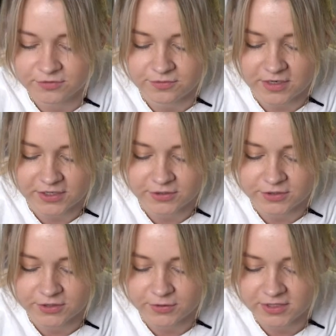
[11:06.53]
fry your
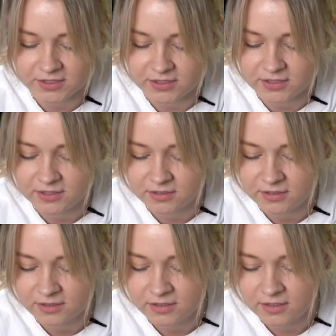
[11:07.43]
donuts.
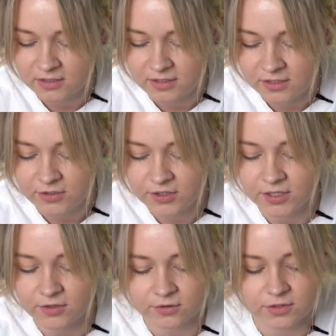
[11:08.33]
You
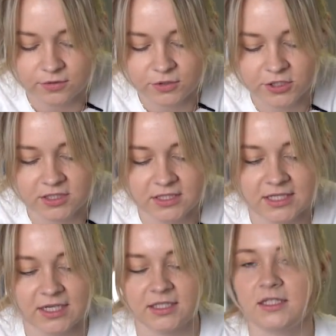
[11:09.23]
can also just
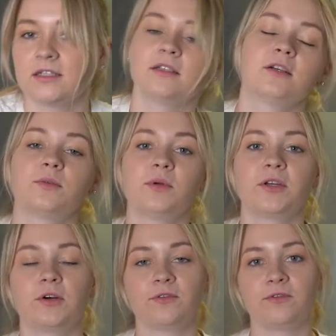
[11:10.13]
dust a little
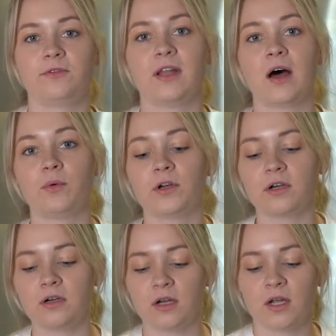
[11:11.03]
bit of
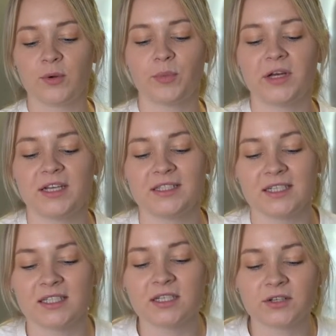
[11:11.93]
flour, but it
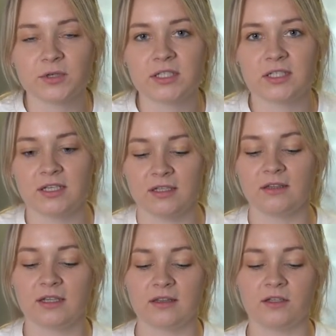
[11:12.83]
doesn't guarantee
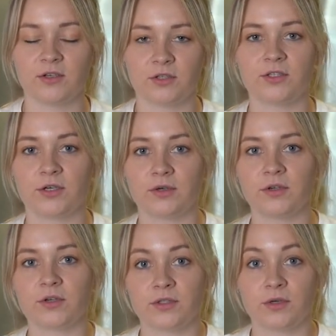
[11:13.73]
that your
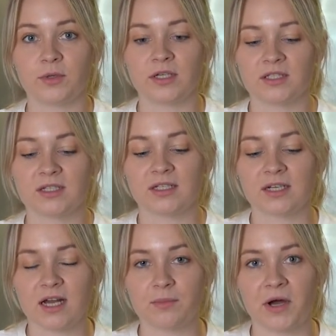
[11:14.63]
donut is gonna
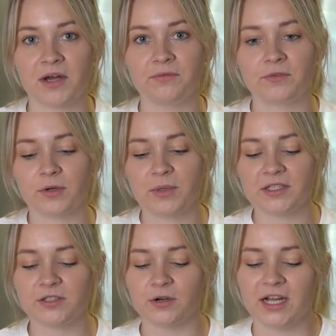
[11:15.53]
come out from
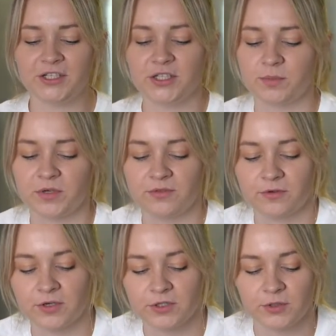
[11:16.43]
it. So I just
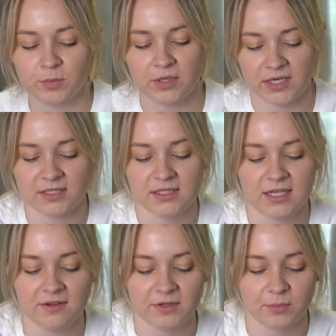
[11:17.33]
prefer to play it
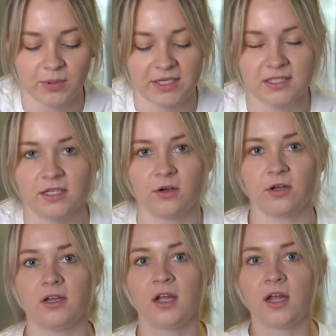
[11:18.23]
safe and place it on